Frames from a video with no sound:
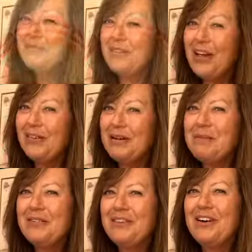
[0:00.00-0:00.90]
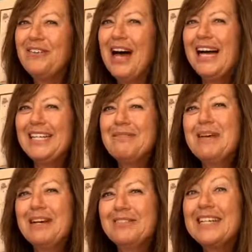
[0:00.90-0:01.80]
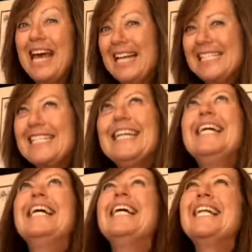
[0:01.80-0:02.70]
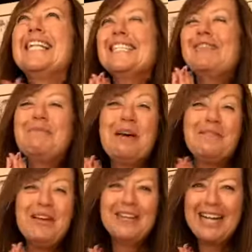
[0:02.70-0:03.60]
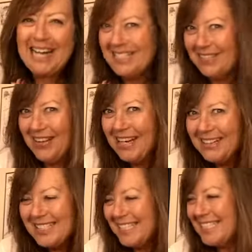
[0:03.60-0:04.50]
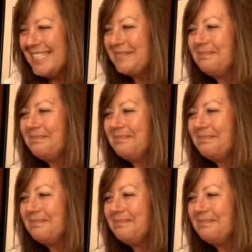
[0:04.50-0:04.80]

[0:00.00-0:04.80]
following me for a while, you may have guessed it's one of my favorite kinds of energies.